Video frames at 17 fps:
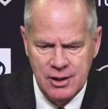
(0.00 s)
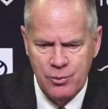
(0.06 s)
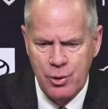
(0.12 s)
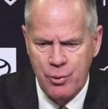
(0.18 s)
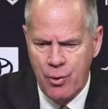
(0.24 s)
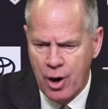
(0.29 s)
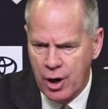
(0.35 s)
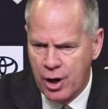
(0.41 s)

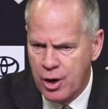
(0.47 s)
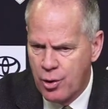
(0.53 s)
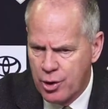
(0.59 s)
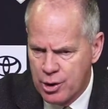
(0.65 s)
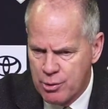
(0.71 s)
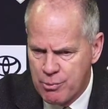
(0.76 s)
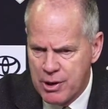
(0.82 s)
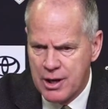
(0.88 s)
We want
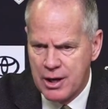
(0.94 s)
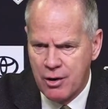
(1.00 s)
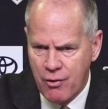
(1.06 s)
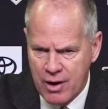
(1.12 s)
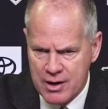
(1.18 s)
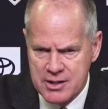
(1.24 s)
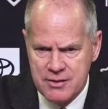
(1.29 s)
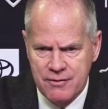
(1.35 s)
Cody to be
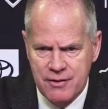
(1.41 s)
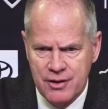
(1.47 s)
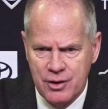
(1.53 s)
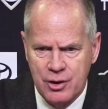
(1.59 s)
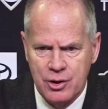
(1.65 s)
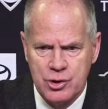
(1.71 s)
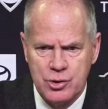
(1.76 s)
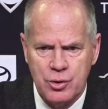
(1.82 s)
aggressive
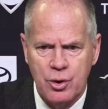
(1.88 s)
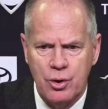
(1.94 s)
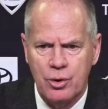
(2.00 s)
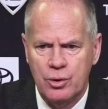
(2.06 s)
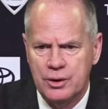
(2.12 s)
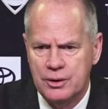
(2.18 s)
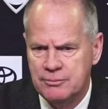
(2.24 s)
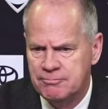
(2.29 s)
under
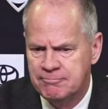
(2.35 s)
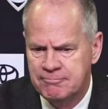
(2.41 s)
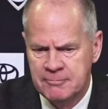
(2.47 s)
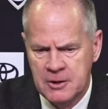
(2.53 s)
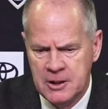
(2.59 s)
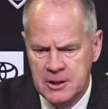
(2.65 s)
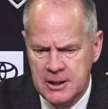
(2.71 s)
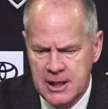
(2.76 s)
control.
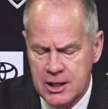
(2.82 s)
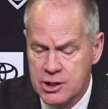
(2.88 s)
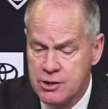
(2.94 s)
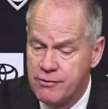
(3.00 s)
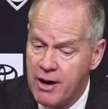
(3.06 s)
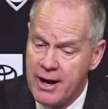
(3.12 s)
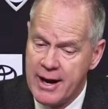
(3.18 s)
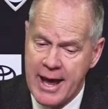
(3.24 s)
And
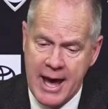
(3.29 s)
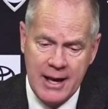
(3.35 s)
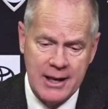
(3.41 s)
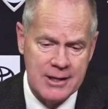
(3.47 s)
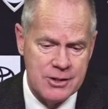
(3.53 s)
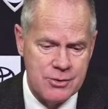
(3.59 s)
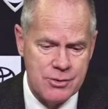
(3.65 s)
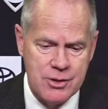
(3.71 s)
J'Vonne
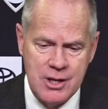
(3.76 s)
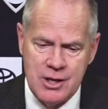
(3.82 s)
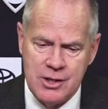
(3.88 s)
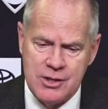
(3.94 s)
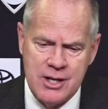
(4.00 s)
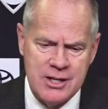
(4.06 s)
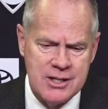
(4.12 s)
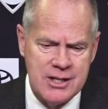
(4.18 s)
Hadley's
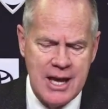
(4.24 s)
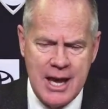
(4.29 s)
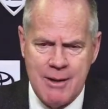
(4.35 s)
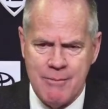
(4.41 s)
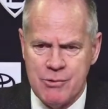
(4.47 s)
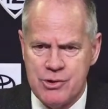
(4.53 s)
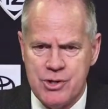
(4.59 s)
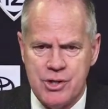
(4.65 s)
his
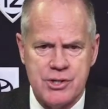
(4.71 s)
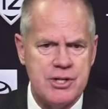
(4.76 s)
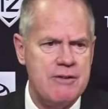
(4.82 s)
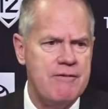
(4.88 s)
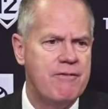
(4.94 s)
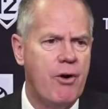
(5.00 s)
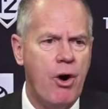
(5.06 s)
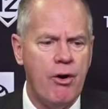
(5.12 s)
game is
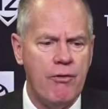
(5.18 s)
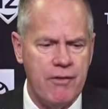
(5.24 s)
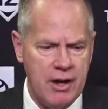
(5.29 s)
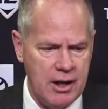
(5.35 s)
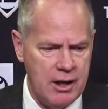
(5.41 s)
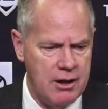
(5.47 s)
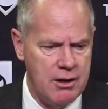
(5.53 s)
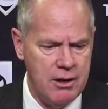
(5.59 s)
just
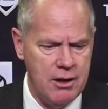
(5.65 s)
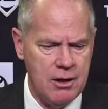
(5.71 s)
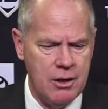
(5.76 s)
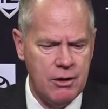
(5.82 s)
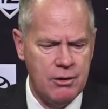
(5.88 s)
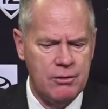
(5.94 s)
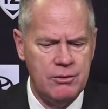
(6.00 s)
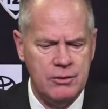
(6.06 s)
evolving, you
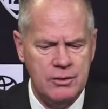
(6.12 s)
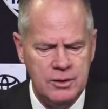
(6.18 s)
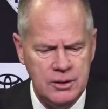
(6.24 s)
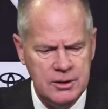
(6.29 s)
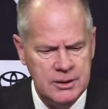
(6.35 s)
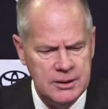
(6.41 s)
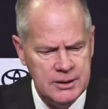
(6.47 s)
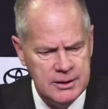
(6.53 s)
know.
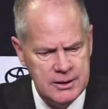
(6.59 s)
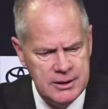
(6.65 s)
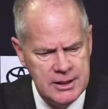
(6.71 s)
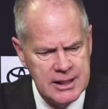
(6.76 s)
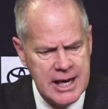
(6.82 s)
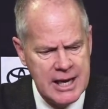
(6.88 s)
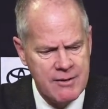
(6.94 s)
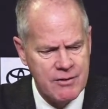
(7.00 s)

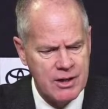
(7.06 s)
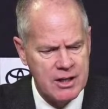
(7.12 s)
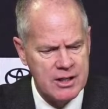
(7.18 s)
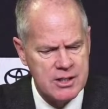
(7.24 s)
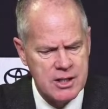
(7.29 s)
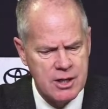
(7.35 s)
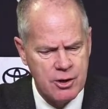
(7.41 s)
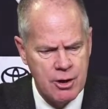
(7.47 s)
You can't even
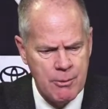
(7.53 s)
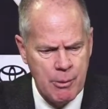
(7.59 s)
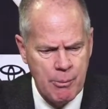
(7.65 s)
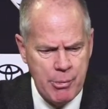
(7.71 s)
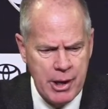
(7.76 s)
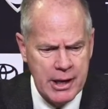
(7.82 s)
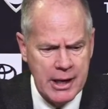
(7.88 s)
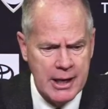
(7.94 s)
consider him
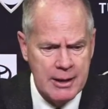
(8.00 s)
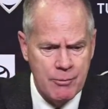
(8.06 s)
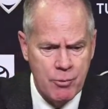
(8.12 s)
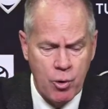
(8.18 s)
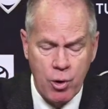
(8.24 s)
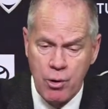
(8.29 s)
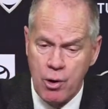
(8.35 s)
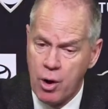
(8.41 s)
a big
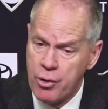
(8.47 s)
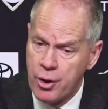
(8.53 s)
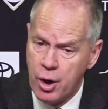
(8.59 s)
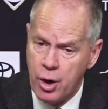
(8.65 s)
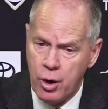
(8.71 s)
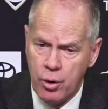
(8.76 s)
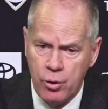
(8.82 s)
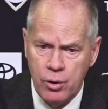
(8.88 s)
anymore.
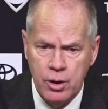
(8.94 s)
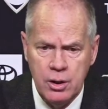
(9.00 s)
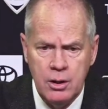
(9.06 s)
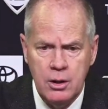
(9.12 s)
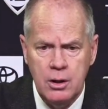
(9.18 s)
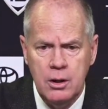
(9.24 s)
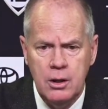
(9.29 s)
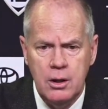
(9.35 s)
Although,
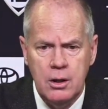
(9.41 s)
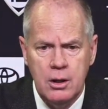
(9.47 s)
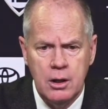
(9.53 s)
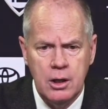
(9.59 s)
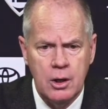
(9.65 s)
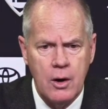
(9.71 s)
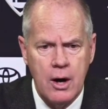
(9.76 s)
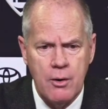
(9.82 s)

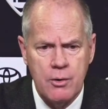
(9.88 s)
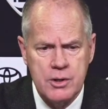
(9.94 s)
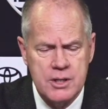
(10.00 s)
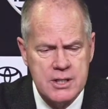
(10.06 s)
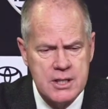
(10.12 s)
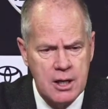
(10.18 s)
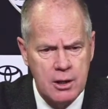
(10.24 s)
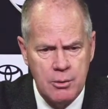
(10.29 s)
you know, I
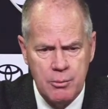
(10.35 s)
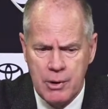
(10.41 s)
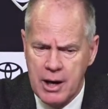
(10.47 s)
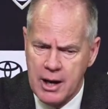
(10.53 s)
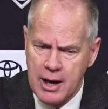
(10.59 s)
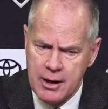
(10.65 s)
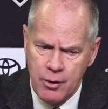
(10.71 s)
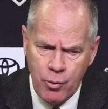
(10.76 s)
always tell him
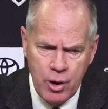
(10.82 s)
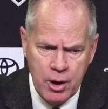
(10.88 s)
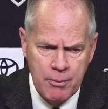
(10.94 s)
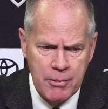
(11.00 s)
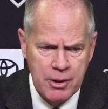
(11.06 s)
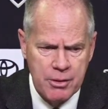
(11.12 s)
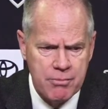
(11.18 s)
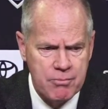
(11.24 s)
I don't
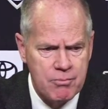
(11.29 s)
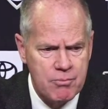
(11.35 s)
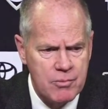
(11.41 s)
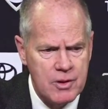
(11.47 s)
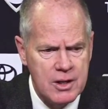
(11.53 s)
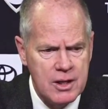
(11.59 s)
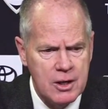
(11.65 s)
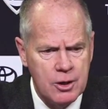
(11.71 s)
want him to,
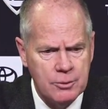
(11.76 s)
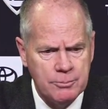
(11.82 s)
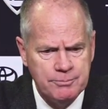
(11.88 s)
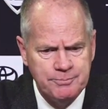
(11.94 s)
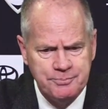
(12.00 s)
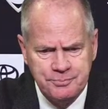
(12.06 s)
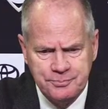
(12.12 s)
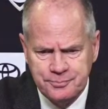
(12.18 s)
you know,